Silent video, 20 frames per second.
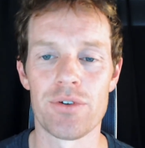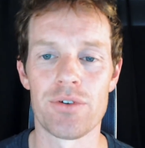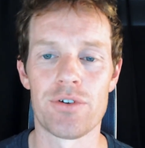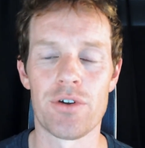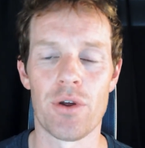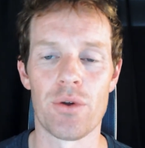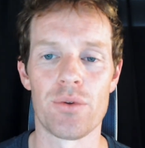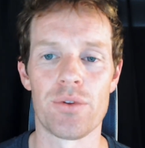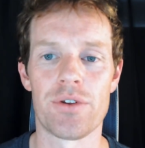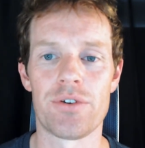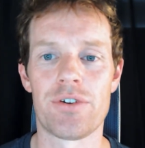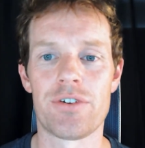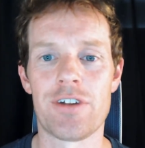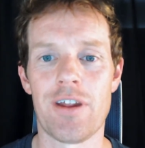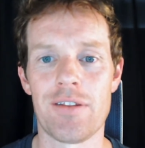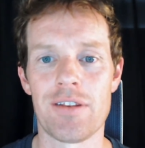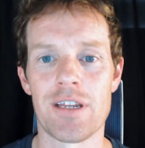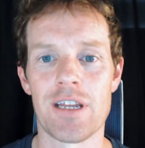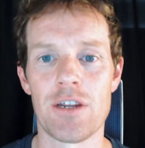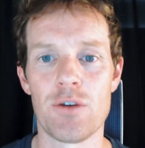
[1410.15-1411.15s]
So this is
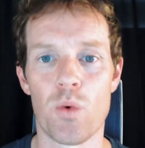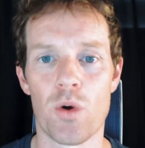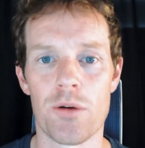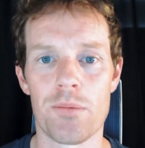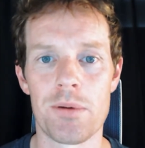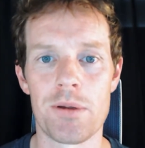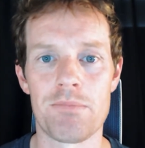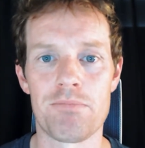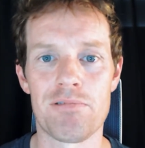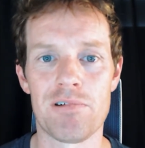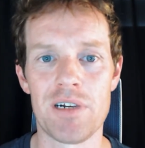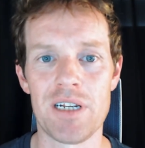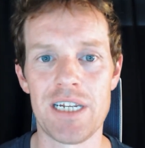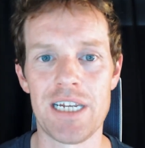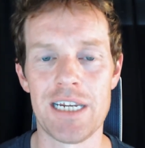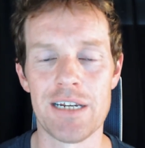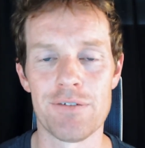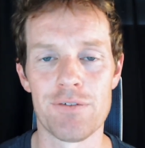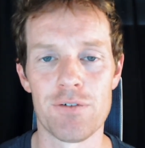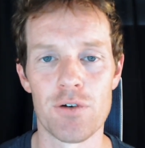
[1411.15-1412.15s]
something that you want to be pretty
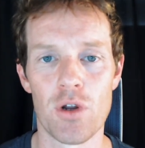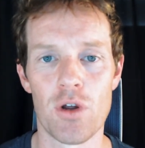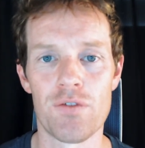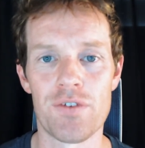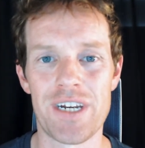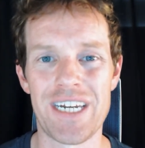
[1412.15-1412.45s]
careful of.